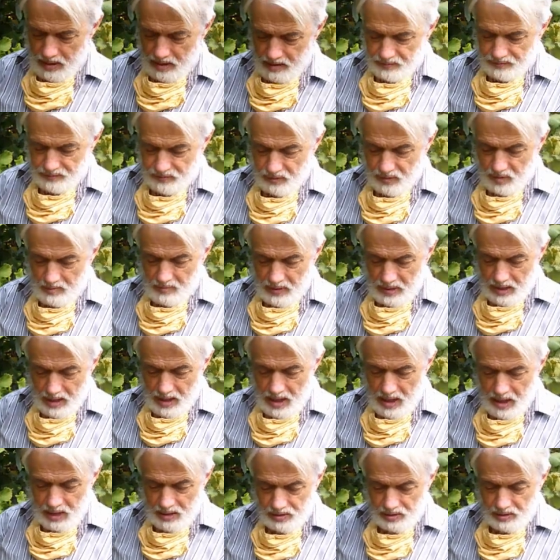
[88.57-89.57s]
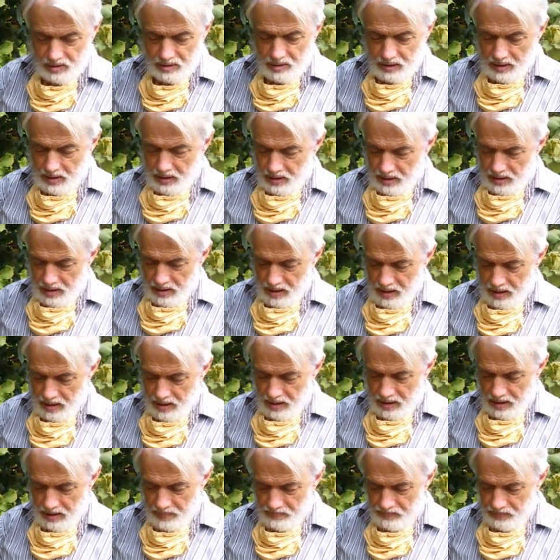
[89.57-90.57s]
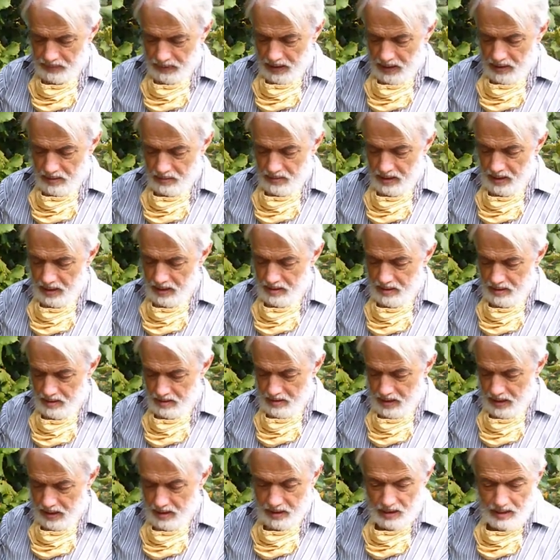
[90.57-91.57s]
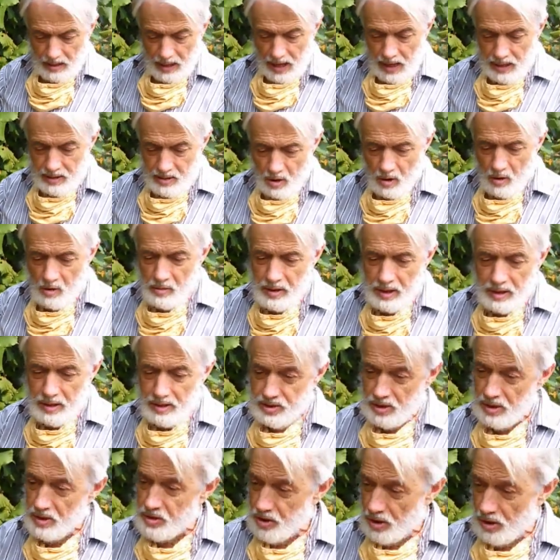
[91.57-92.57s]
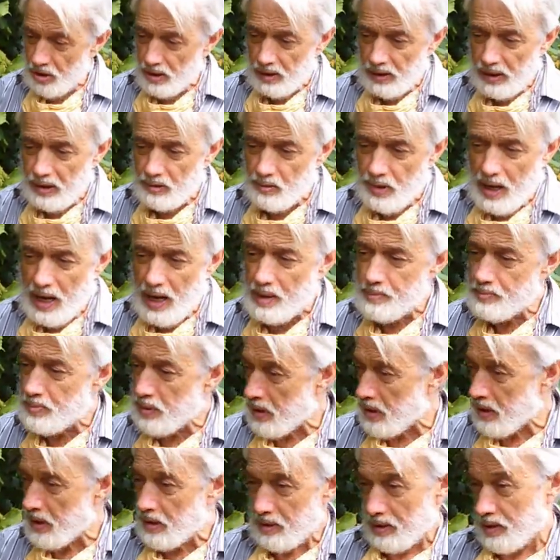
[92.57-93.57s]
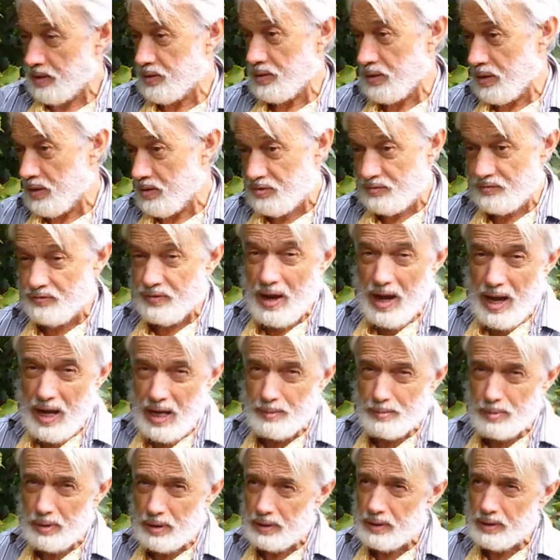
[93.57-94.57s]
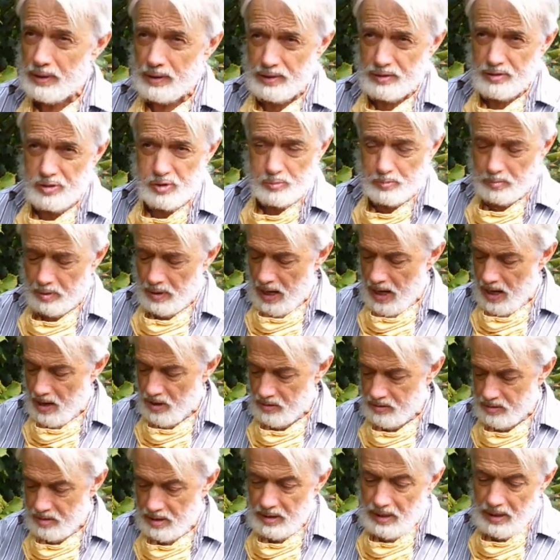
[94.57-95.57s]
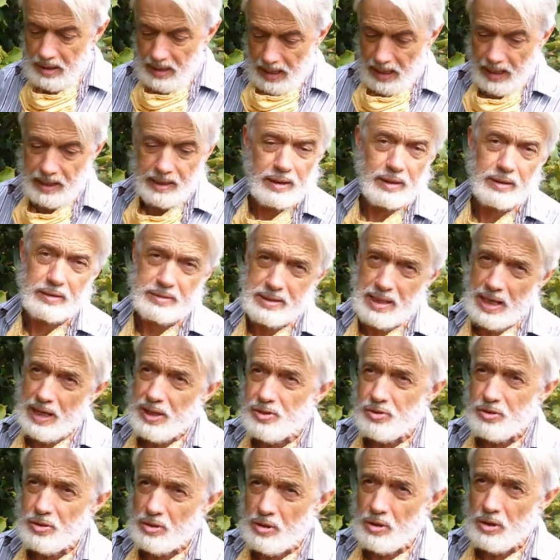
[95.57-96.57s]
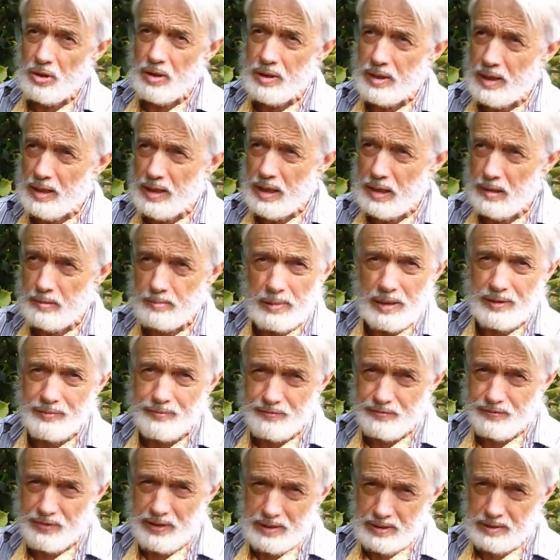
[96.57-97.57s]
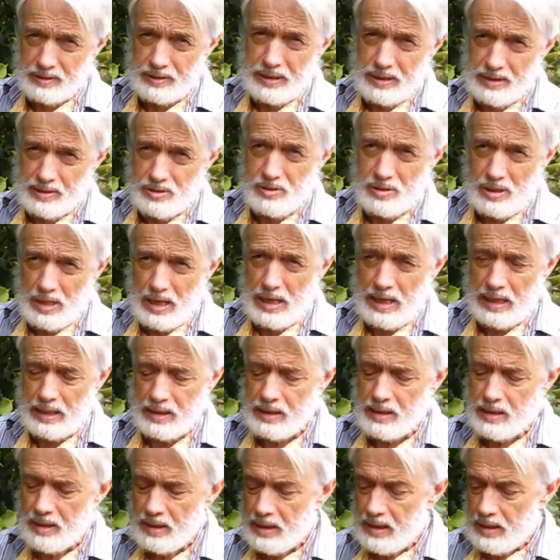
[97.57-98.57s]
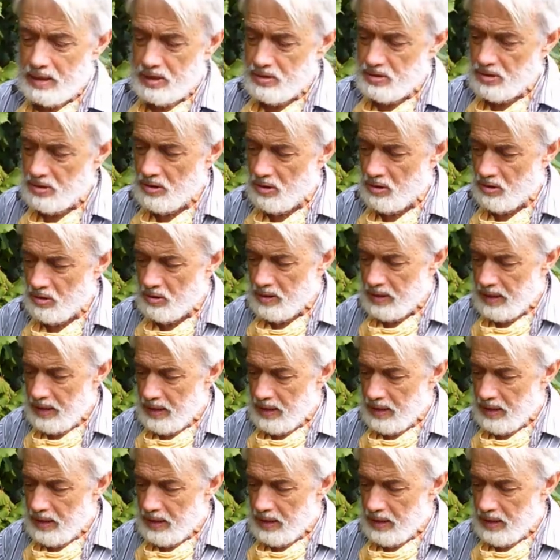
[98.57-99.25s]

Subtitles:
it from the husk, I know that it's internally ripe and it's viable, it'll sprout, and it'll taste good, and it'll be filled inside. So